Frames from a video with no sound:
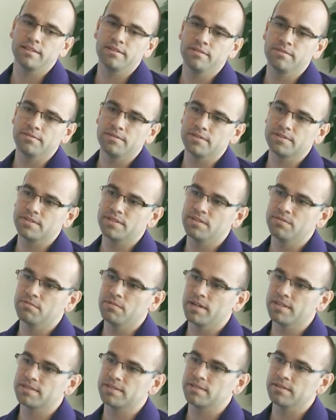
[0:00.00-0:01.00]
the University of
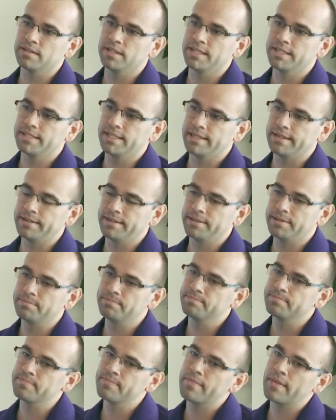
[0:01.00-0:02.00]
Western Ontario.
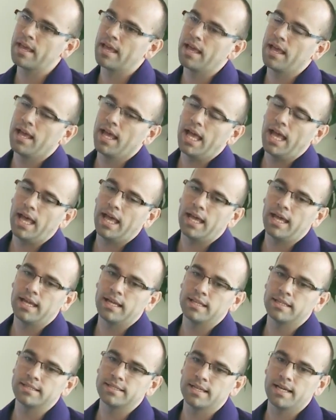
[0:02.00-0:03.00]

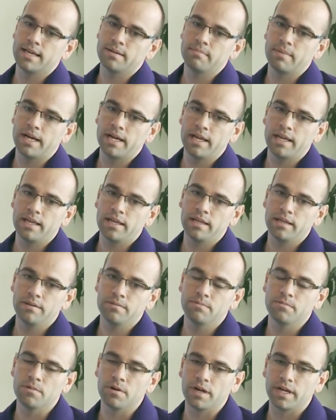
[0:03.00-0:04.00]
And my
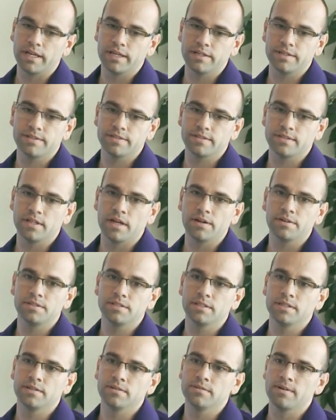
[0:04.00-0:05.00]
work is
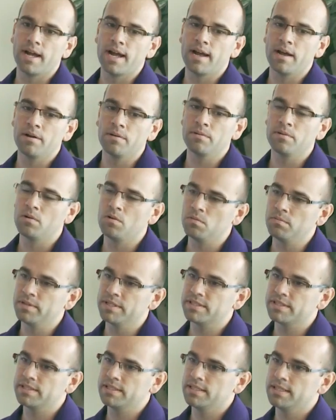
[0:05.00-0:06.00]
largely around
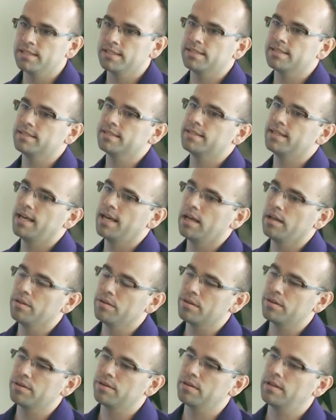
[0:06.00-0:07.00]
homelessness,
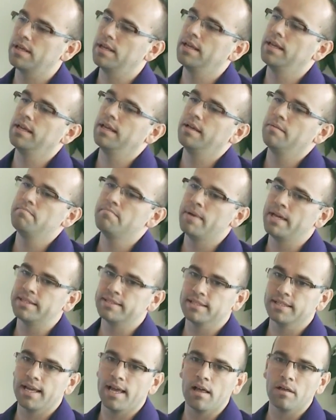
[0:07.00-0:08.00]
health,
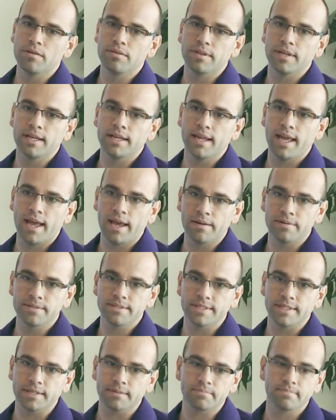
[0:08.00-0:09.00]
mental health, and
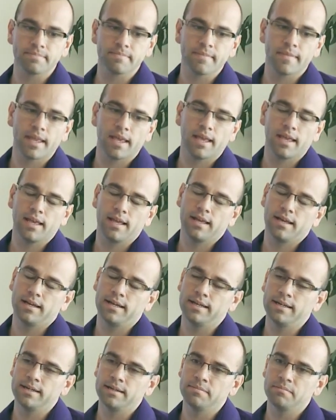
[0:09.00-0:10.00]
housing.
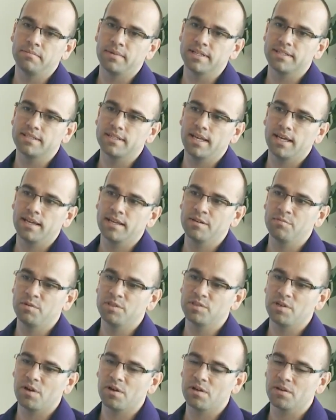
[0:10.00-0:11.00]
But today I'm going to be
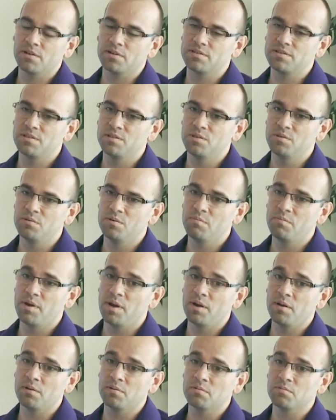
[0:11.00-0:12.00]
talking to you
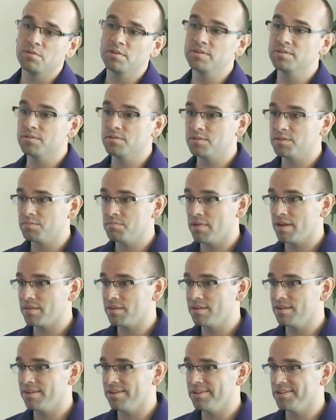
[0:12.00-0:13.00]
about research
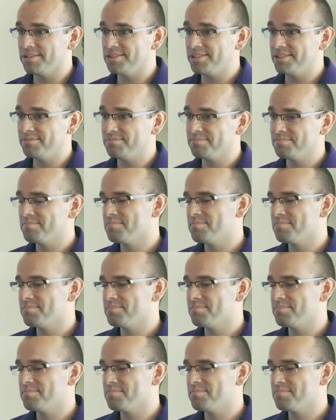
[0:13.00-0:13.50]
methodology,